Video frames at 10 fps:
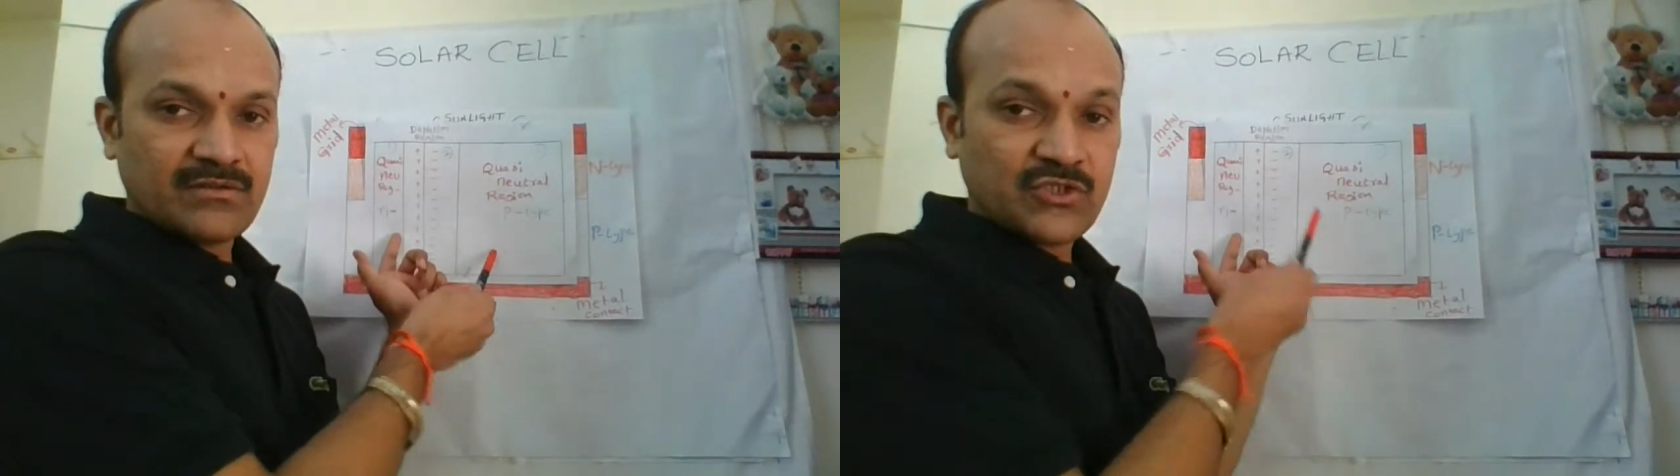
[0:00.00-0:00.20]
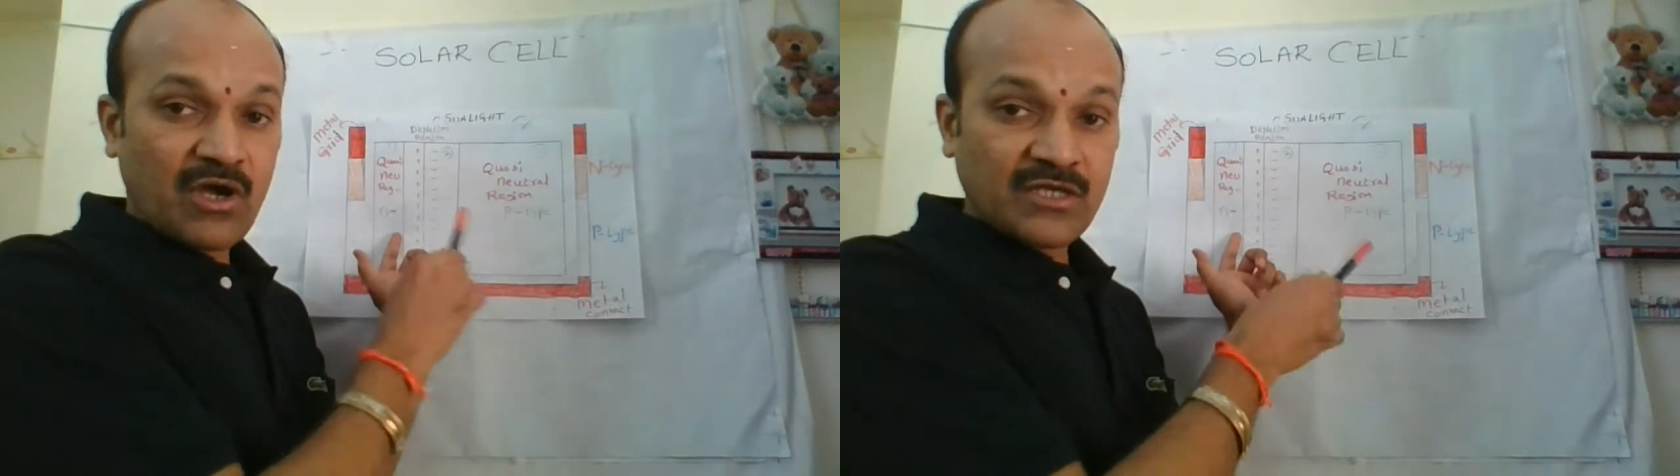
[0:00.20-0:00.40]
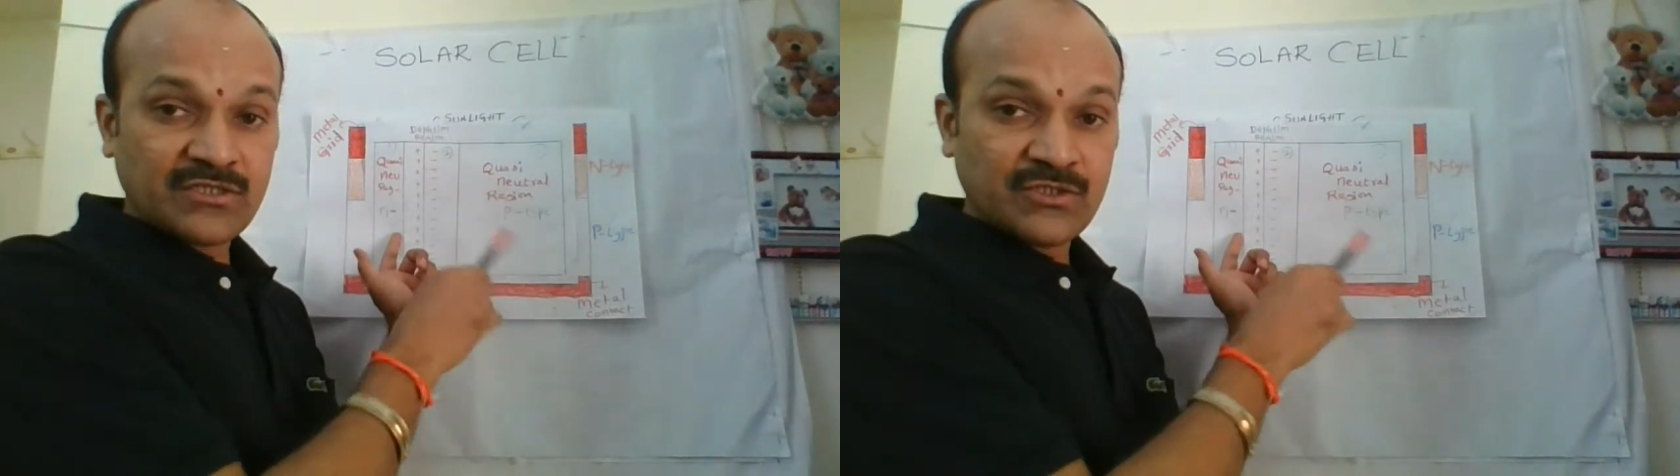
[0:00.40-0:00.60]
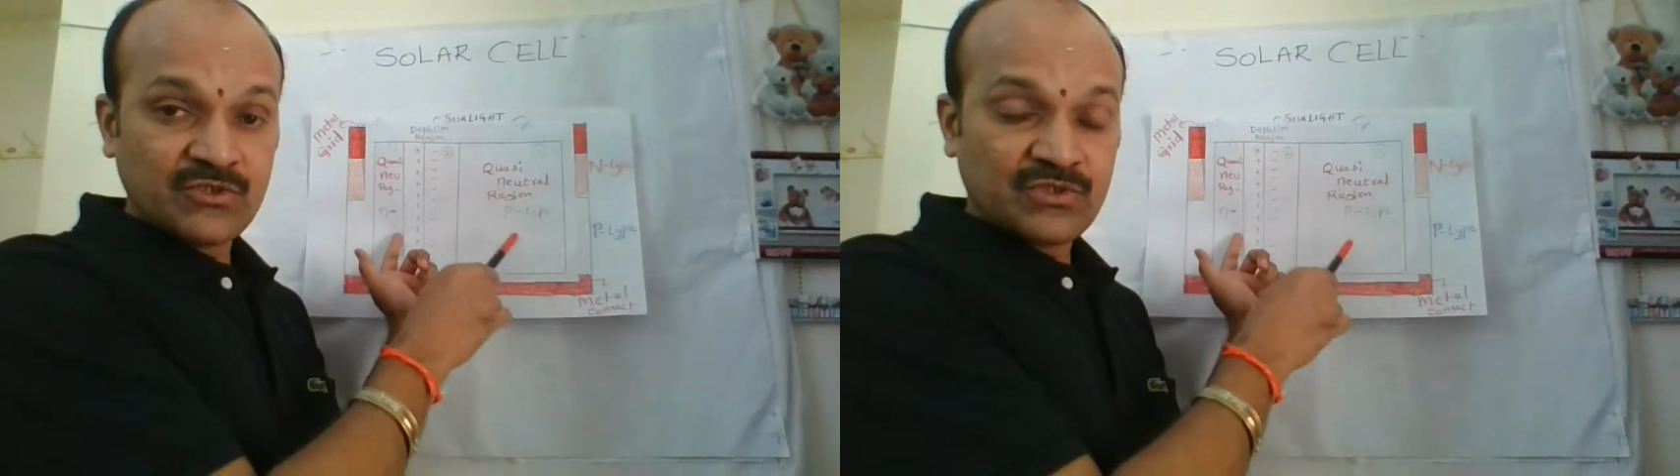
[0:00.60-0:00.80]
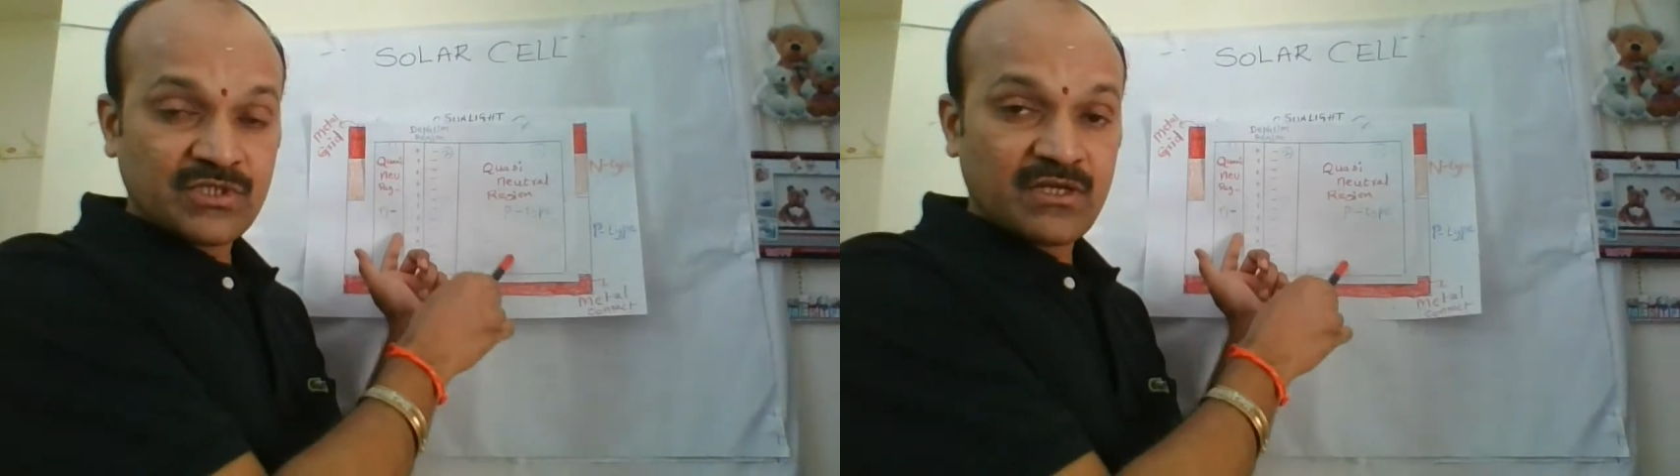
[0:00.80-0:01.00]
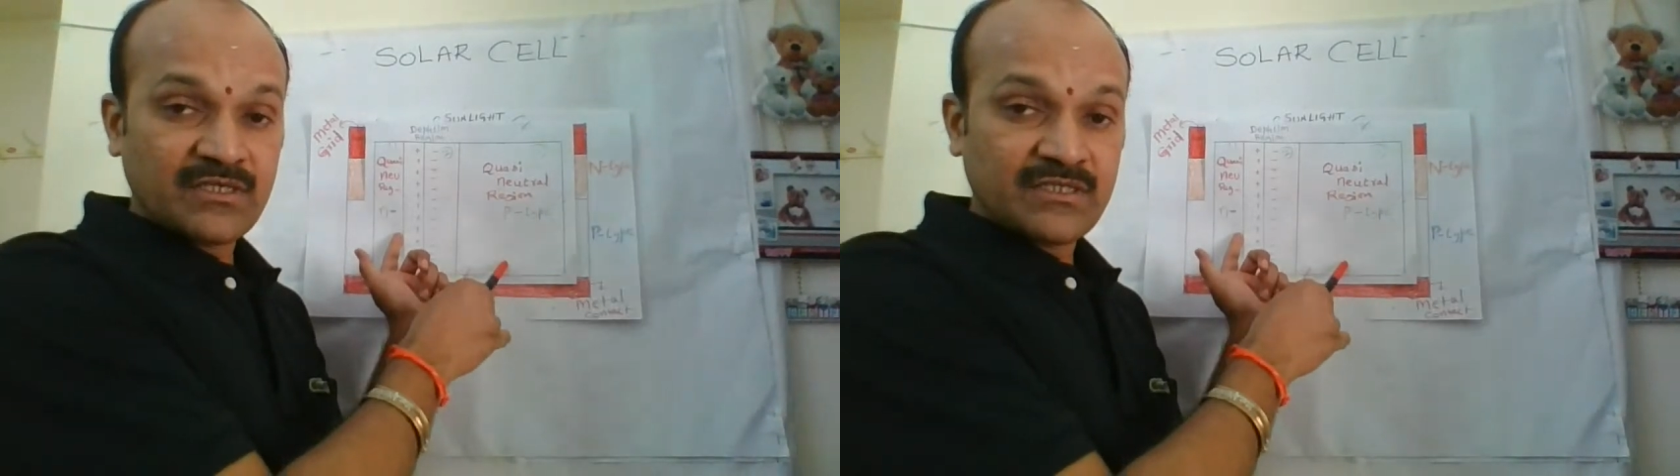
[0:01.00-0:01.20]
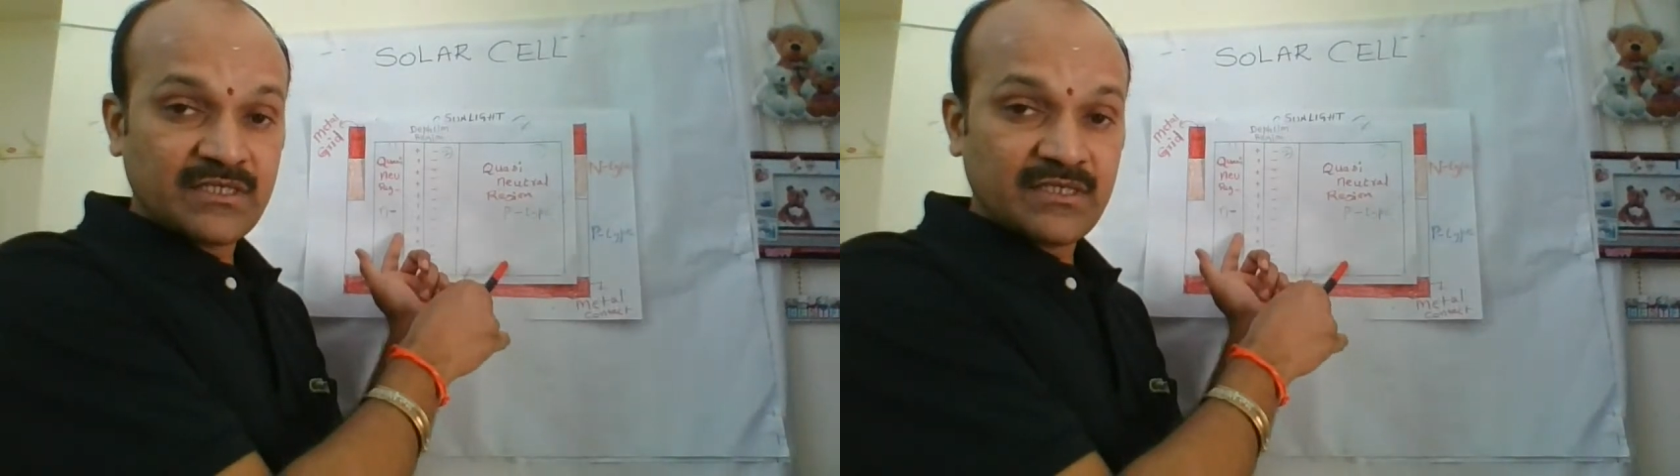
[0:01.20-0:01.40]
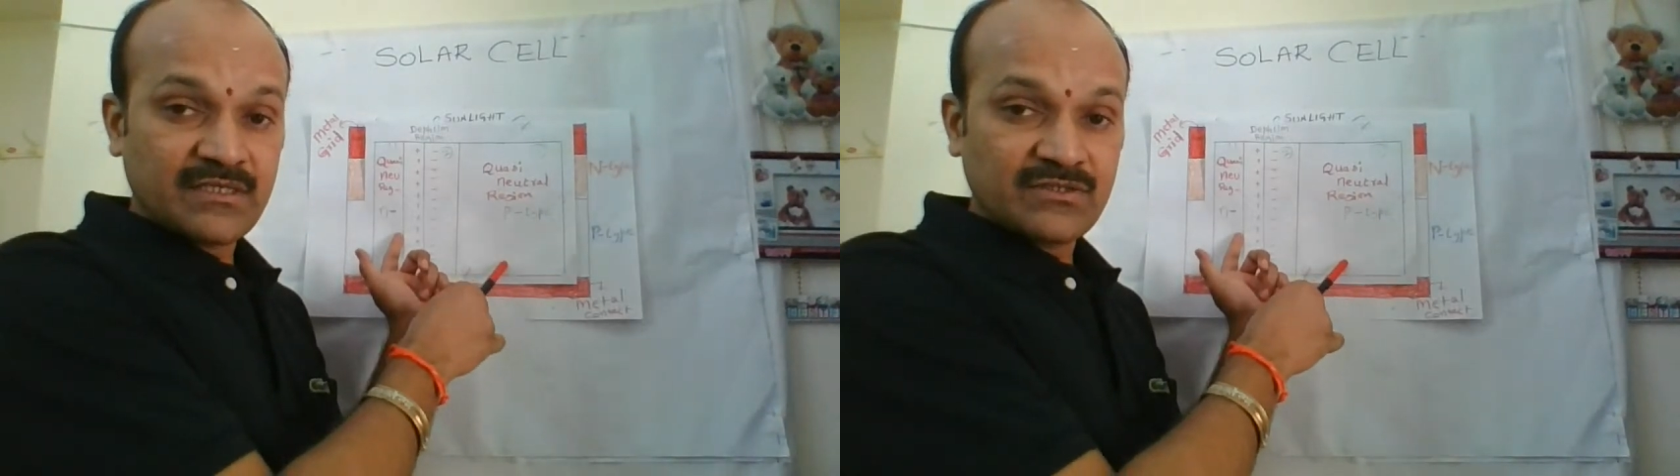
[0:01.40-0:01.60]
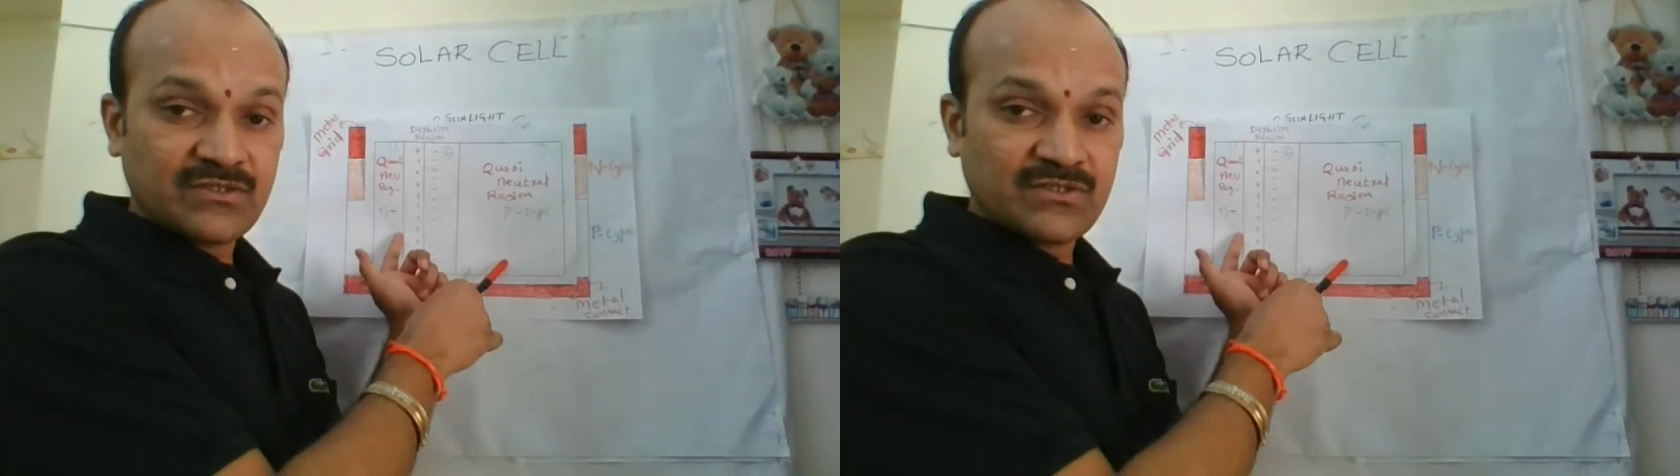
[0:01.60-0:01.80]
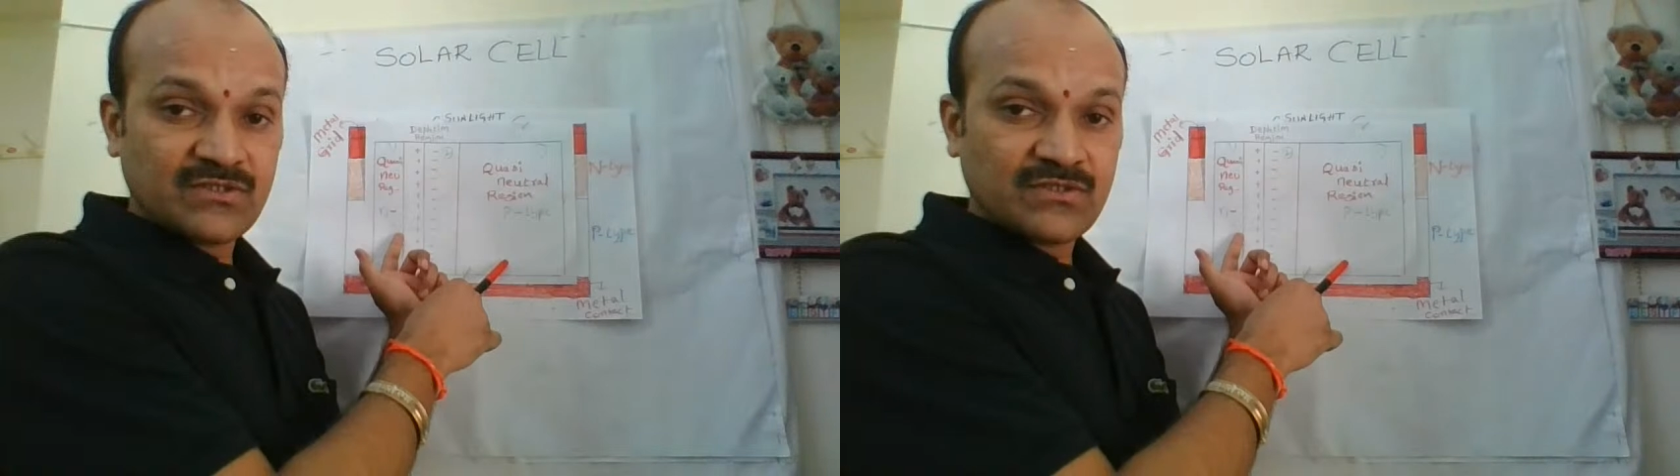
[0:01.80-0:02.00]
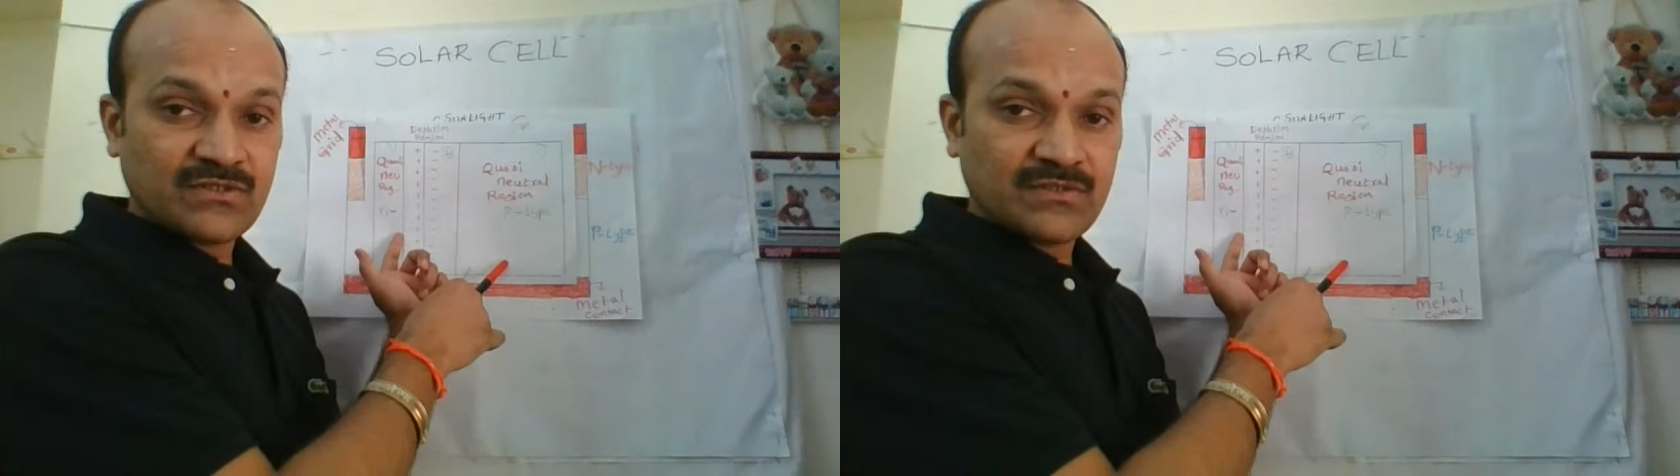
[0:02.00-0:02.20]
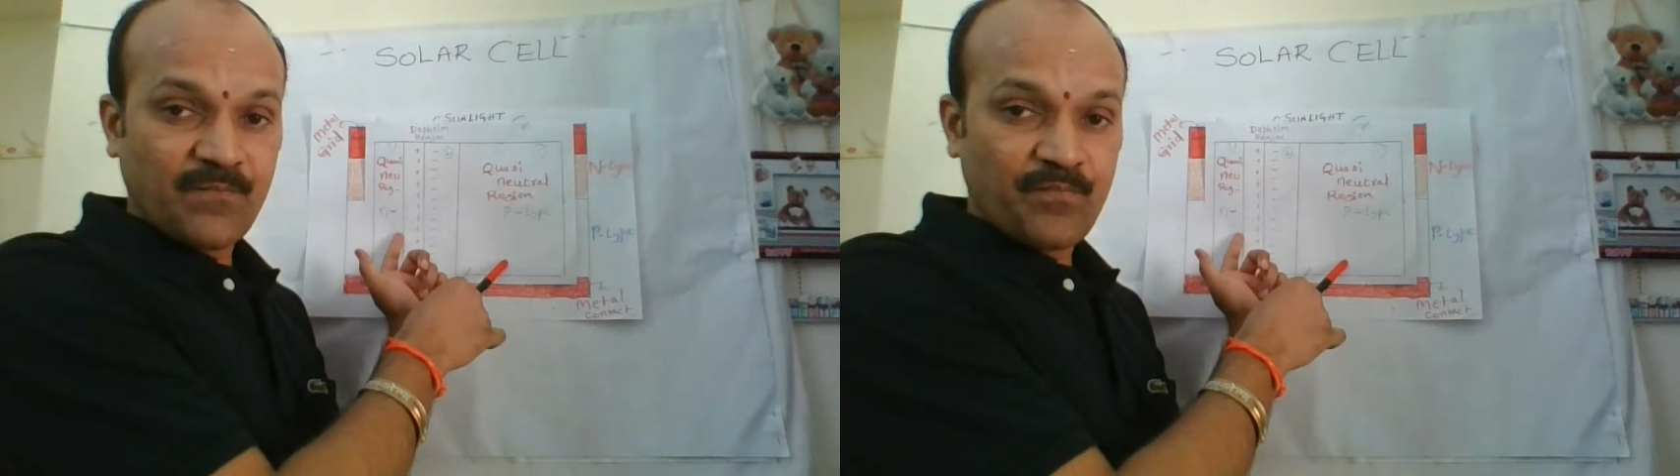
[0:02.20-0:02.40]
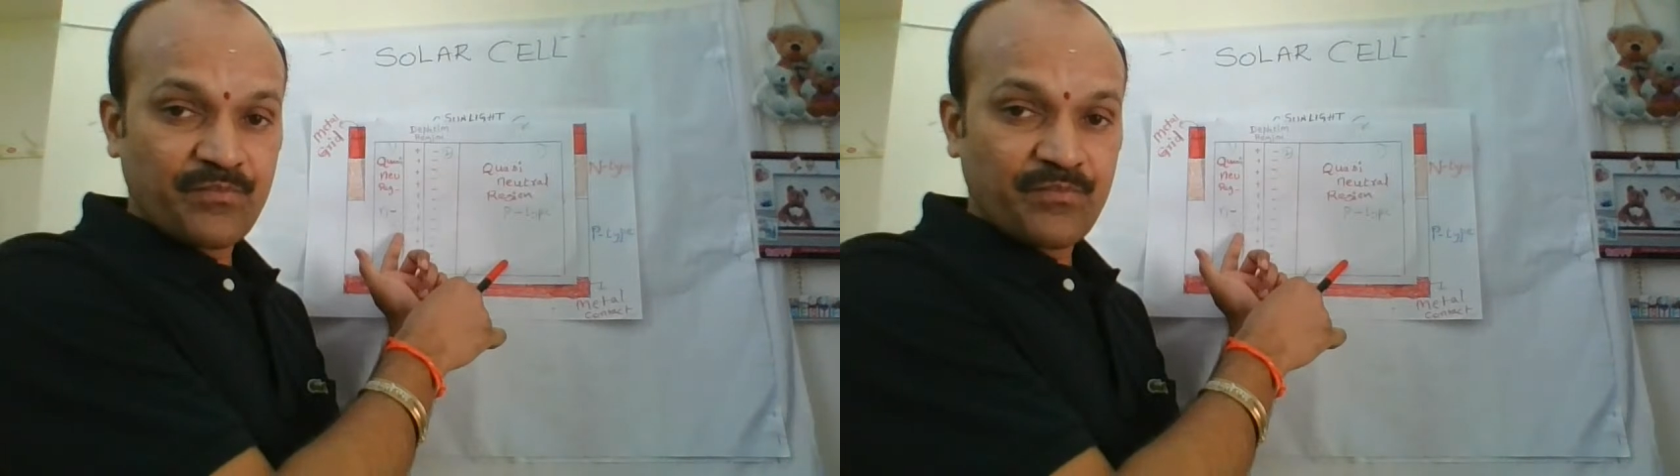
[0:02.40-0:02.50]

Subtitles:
charge neutrality is